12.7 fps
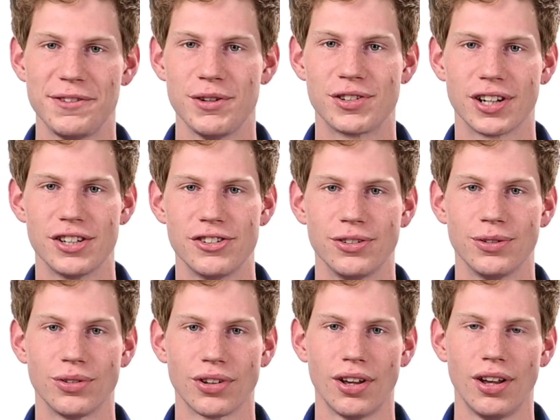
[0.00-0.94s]
future
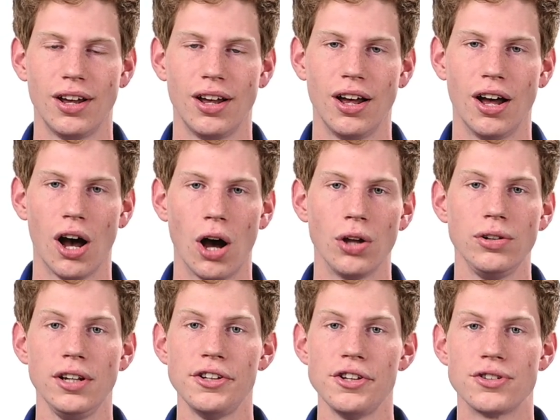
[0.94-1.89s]
issues. All
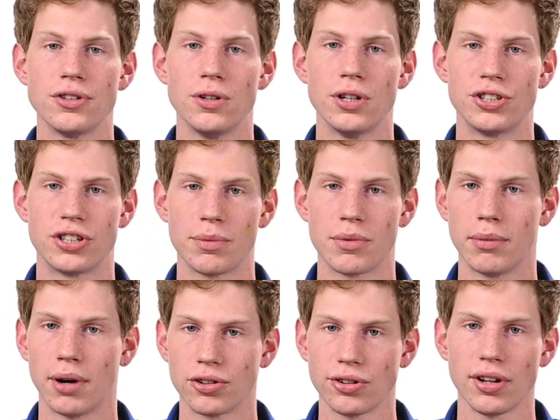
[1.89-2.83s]
you need to do is ship the
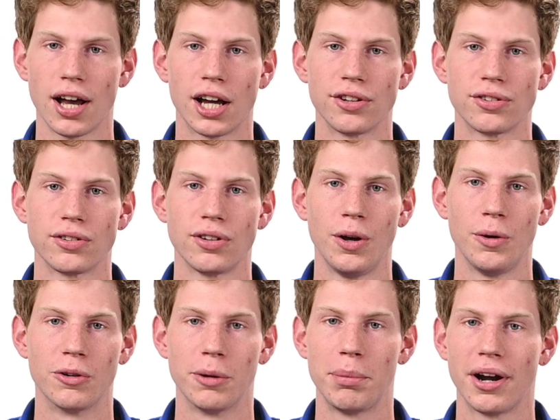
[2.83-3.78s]
module to us,
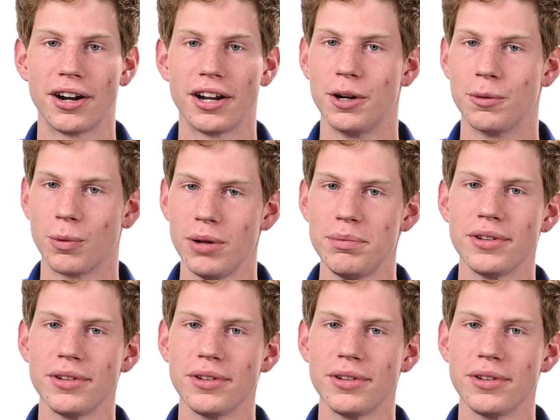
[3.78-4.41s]
we'll repair it in 1